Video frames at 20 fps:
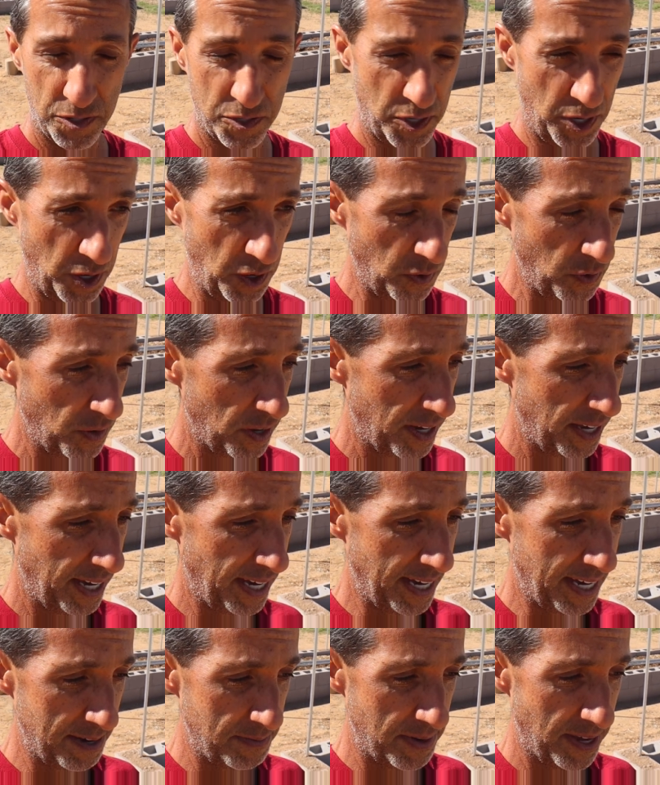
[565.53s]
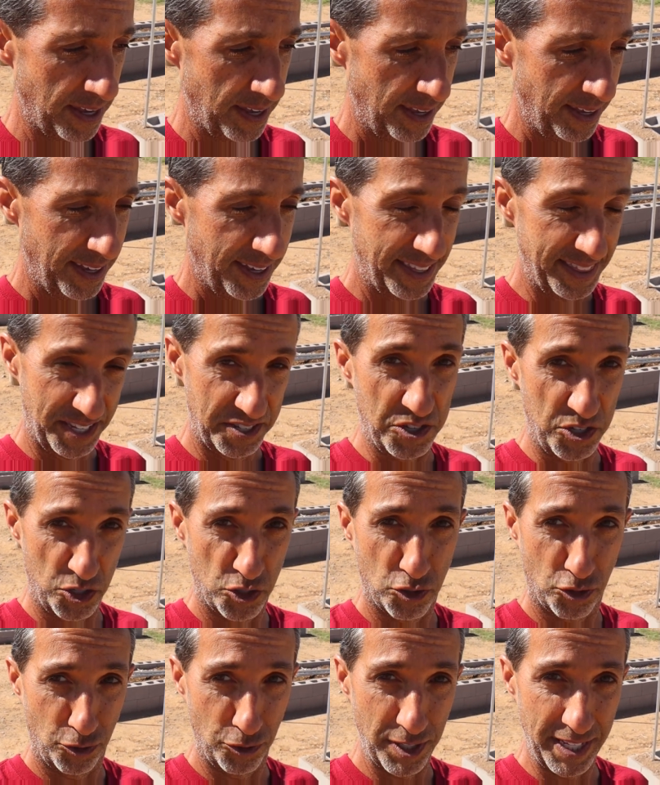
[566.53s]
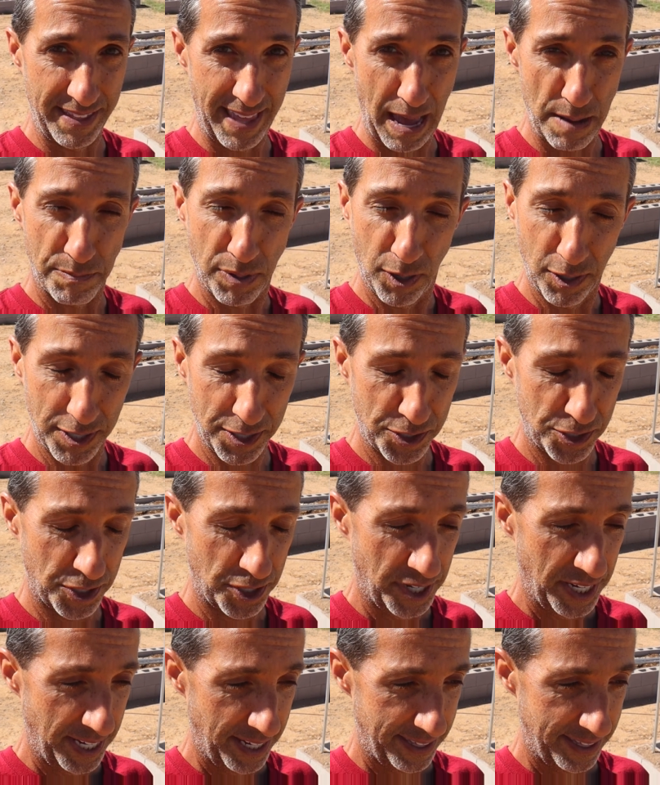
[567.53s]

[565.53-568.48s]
So this is truly that push